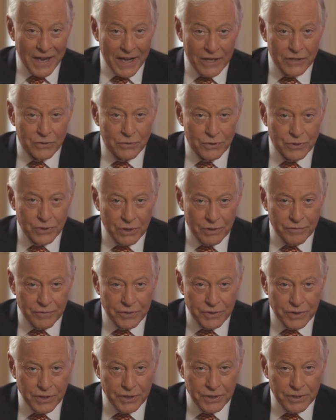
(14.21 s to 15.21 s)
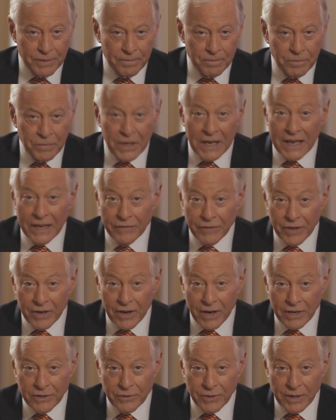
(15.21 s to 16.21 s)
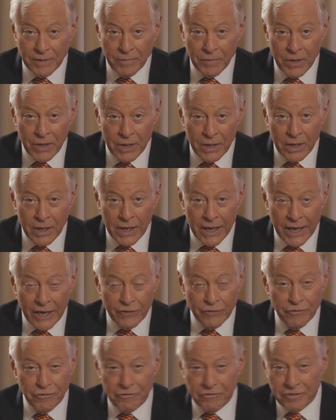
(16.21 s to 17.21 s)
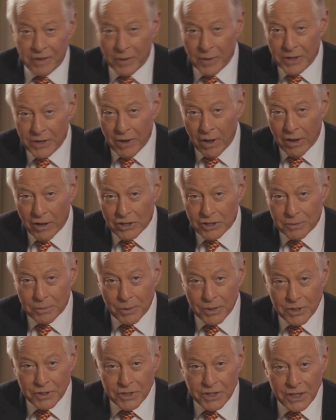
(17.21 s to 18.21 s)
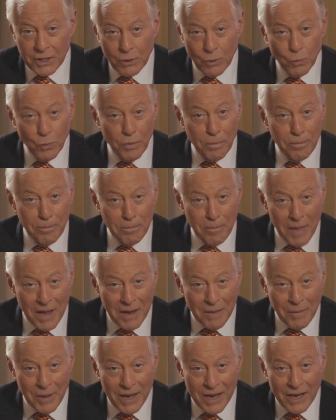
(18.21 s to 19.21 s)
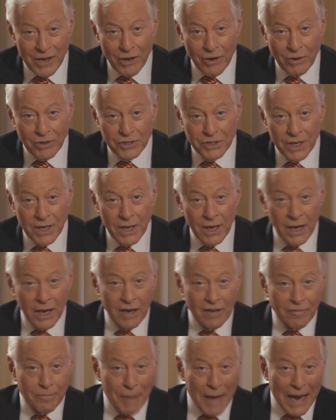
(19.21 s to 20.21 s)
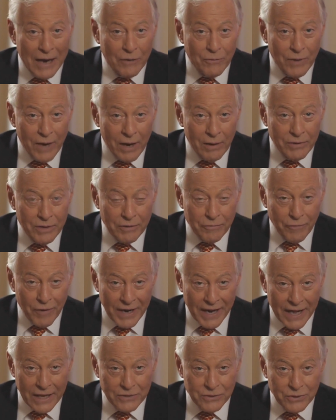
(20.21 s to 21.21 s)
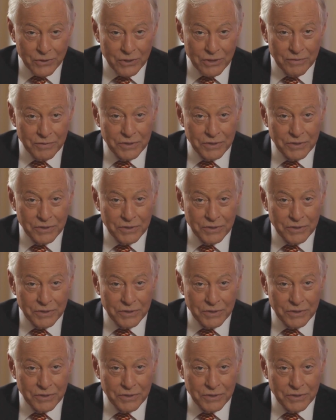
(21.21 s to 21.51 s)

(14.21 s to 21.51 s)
financial services in the country. He's very knowledgeable and skilled with many, many years of background in financial